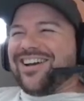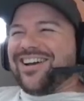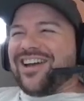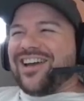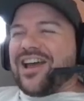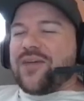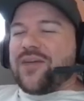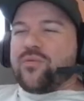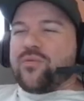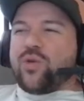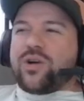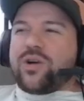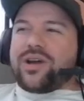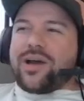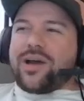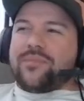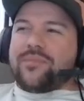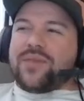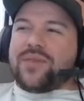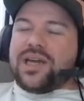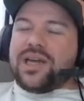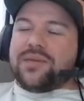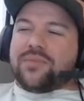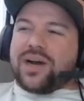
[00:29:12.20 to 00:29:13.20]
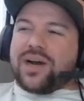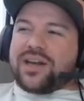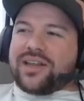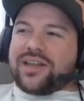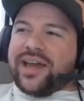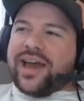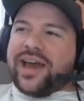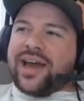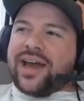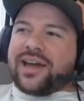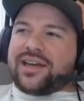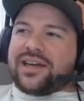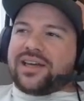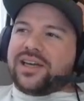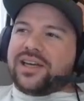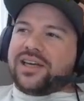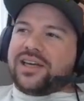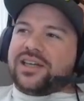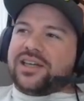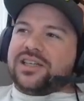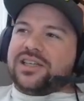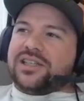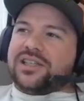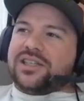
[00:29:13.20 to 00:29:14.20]
And what I mean by that
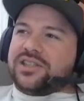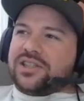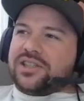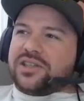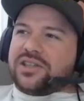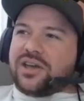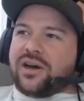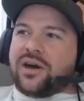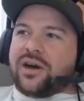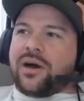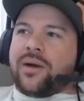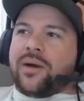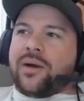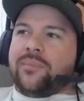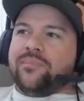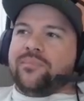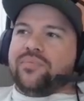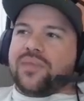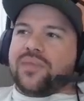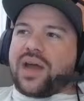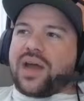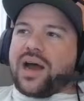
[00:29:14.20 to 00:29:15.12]
is I